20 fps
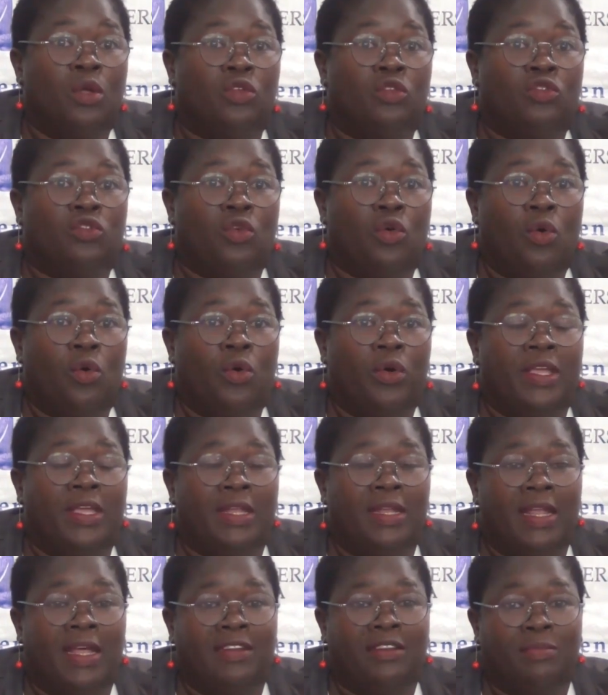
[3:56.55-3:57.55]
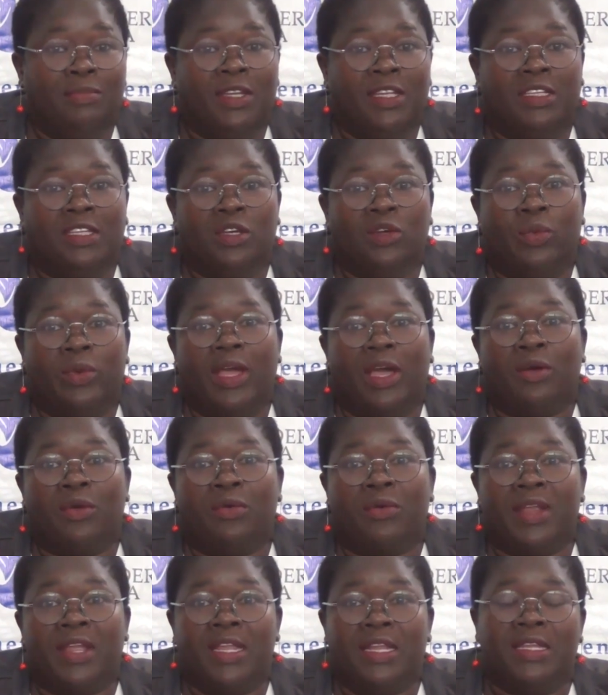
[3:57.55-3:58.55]
So in that meeting we
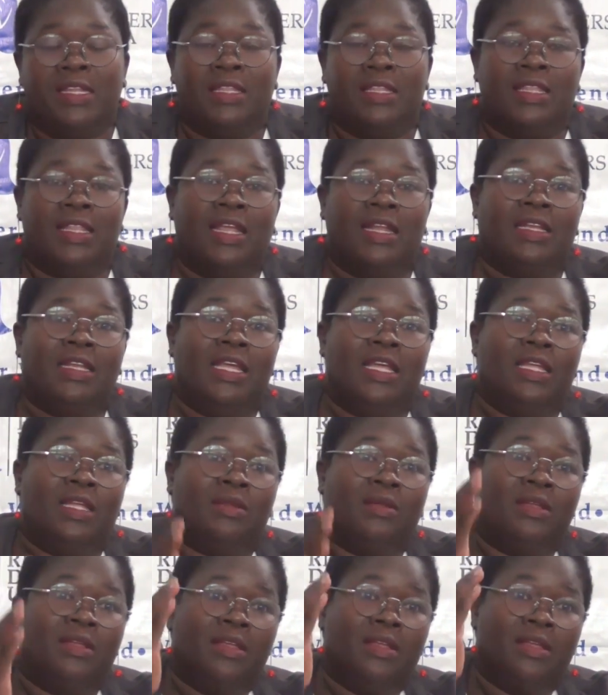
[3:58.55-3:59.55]
agreed that they